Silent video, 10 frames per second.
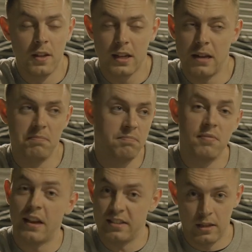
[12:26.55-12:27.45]
Again,
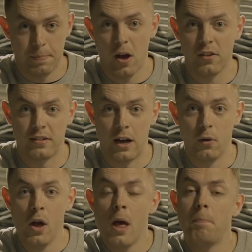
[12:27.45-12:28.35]
that's in the past
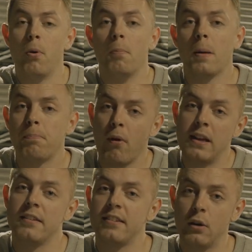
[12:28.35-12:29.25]
now, but my
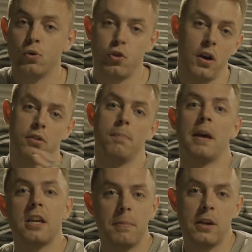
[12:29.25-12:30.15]
brain still tries to
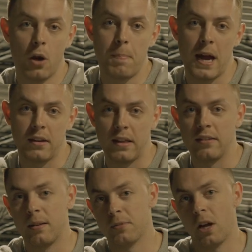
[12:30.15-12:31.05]
make me go back there
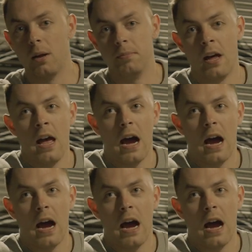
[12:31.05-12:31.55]
sometimes.